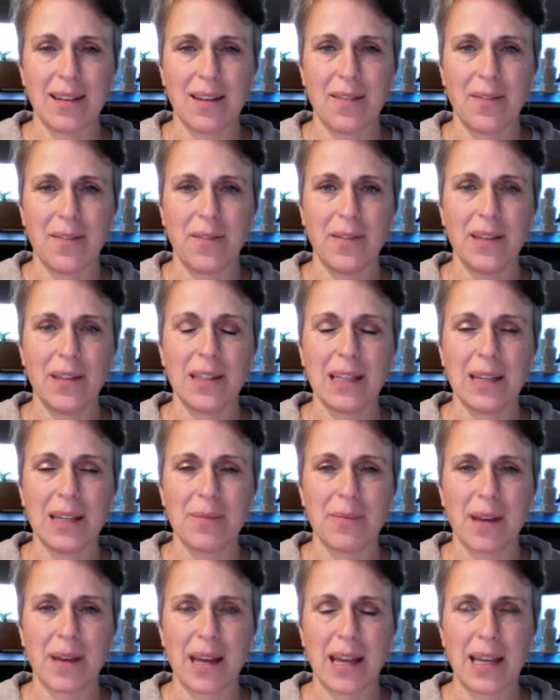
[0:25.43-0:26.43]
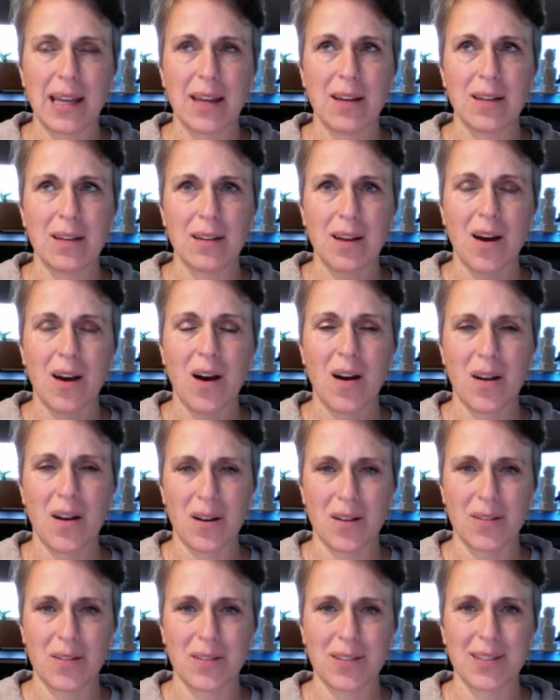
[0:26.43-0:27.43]
filling my
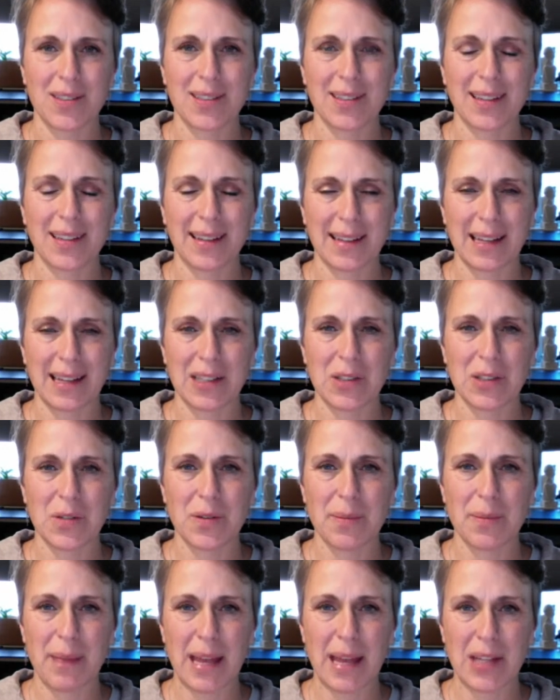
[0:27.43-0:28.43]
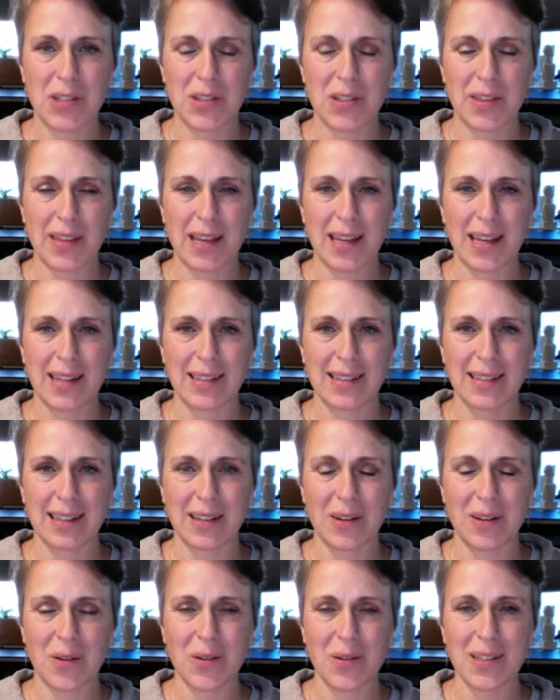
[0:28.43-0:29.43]
heart. I like to imagine that. I
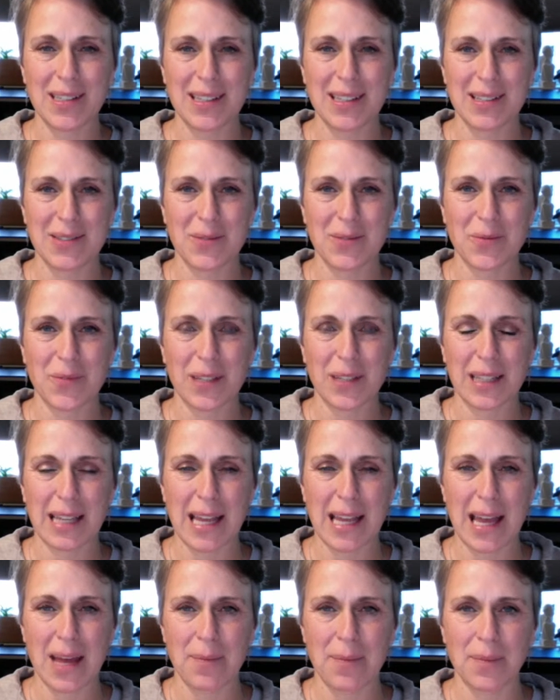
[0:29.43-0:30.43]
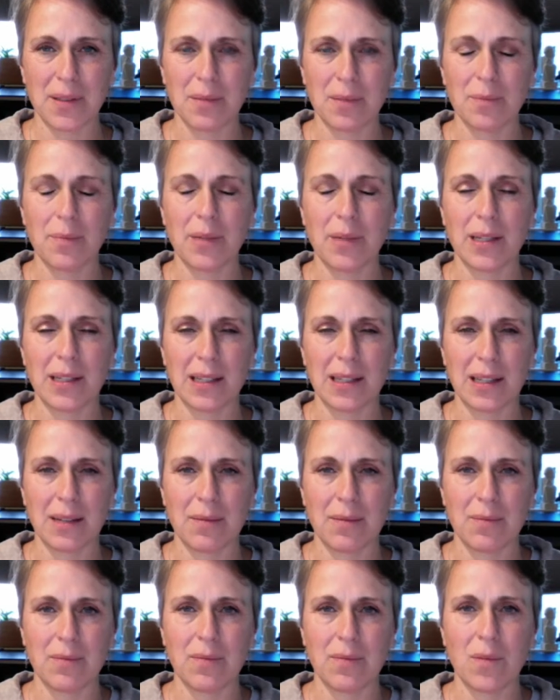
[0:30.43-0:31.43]
know it doesn't really happen, but it
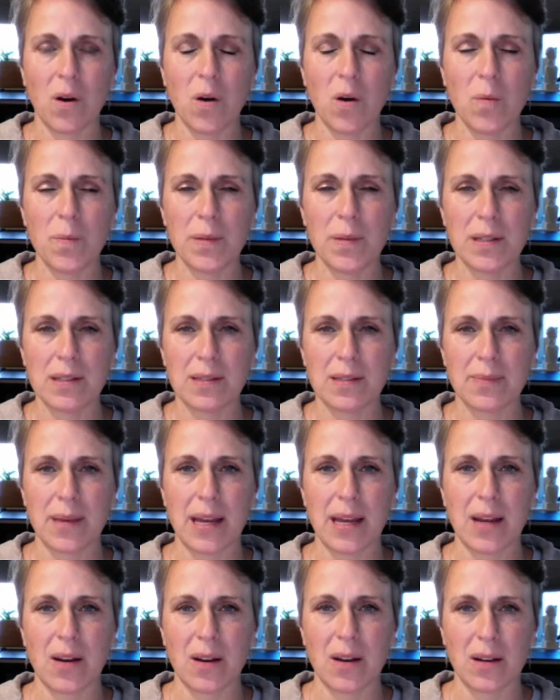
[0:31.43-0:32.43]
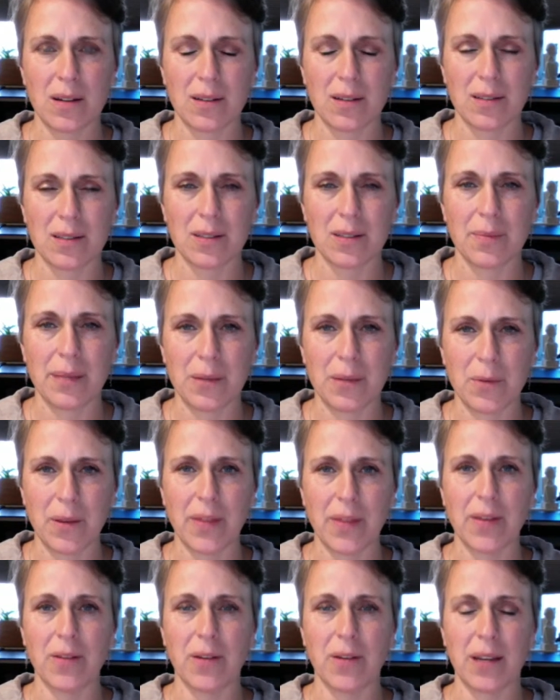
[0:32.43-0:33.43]
opens my heart to be
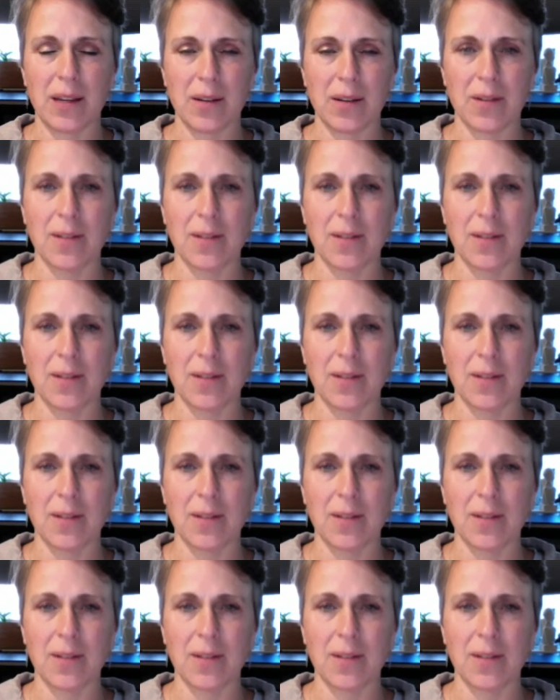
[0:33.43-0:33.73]
with you here.